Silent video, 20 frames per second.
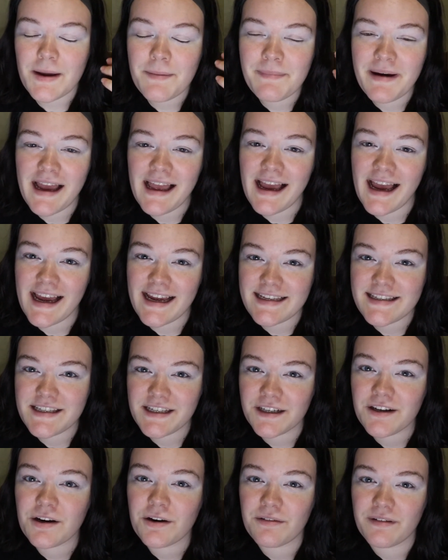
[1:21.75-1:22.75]
My eyes
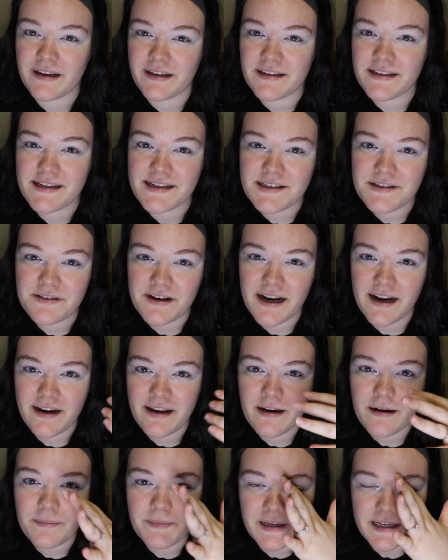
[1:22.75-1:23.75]
look horrendous right
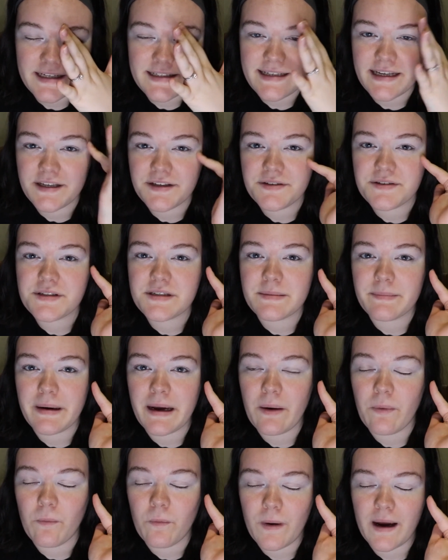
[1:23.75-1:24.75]
now because I used
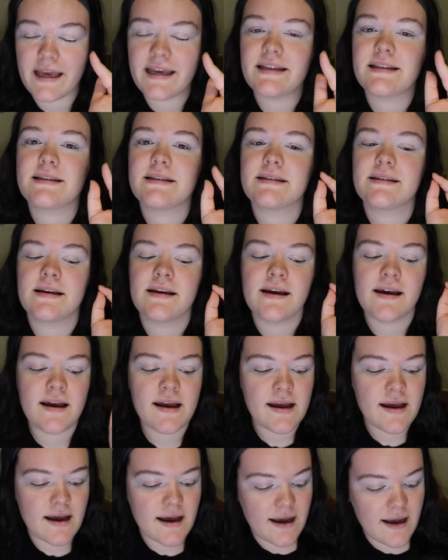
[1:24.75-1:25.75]
my white
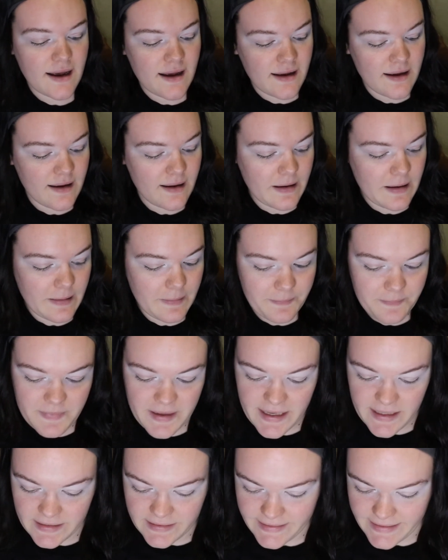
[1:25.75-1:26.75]

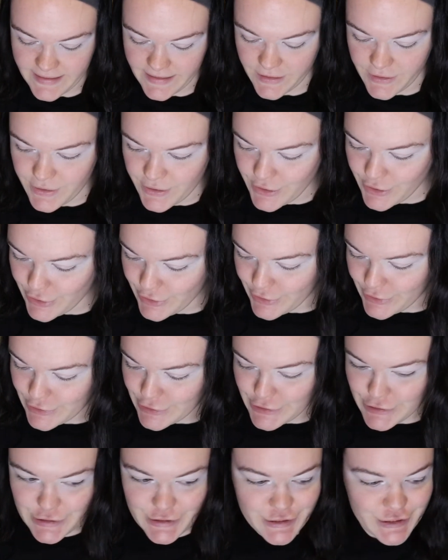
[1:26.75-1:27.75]
LA
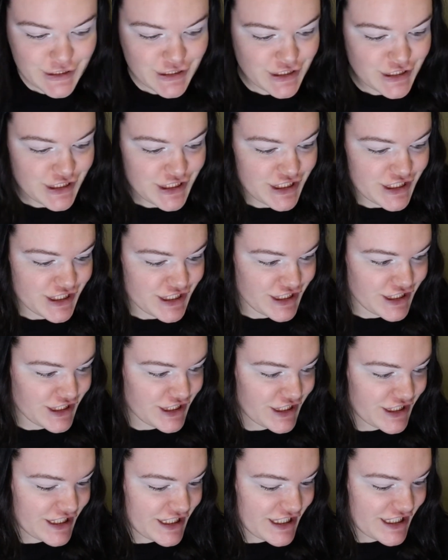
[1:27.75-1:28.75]
Girl,
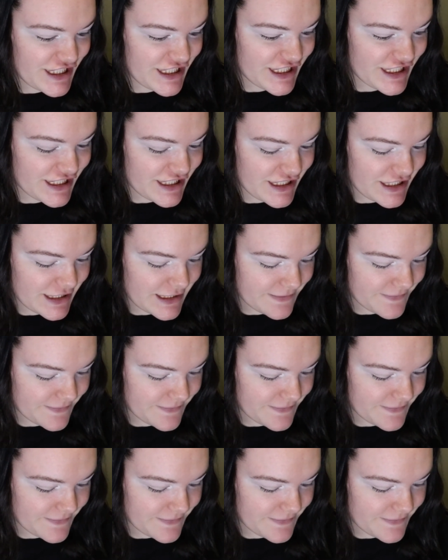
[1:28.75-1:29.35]
where is it?